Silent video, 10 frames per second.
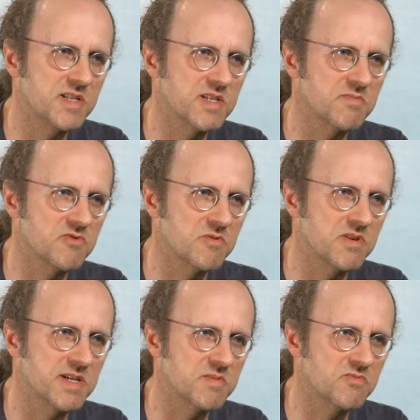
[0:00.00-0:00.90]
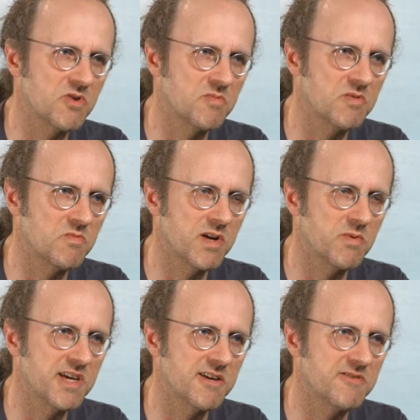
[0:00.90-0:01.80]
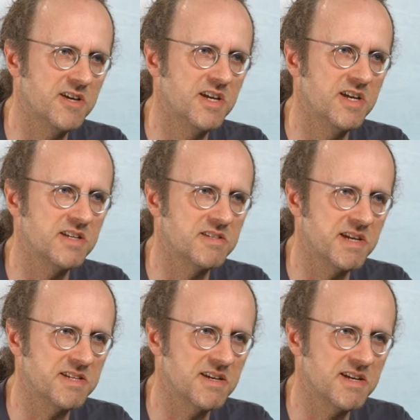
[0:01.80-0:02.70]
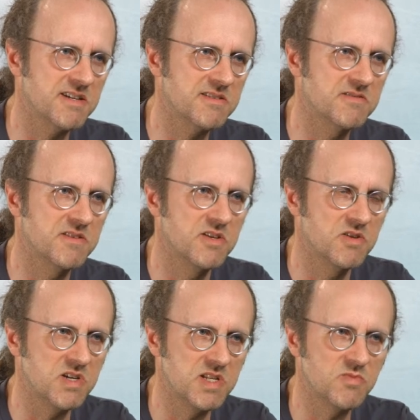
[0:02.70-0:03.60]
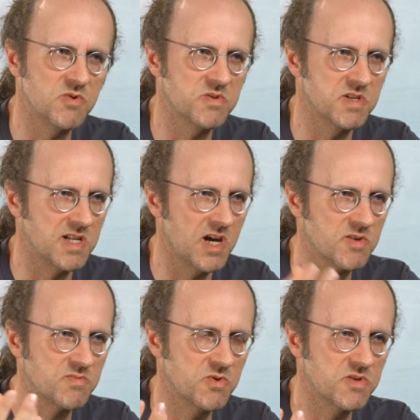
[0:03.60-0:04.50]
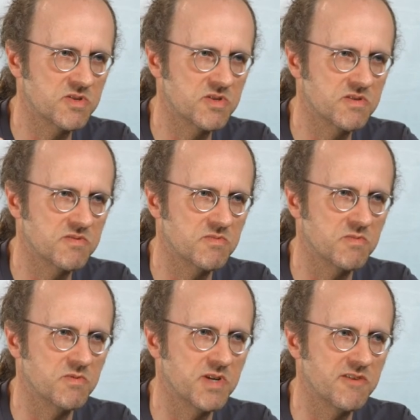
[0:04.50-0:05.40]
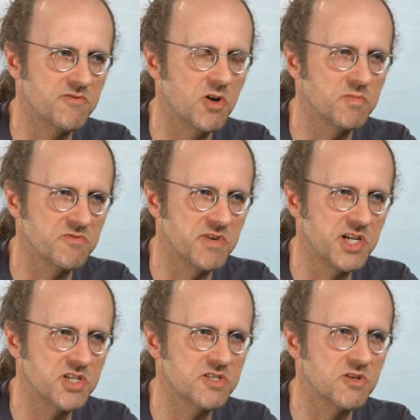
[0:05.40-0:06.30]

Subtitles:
this as a problem where we have data, inputs and outputs, where we have observations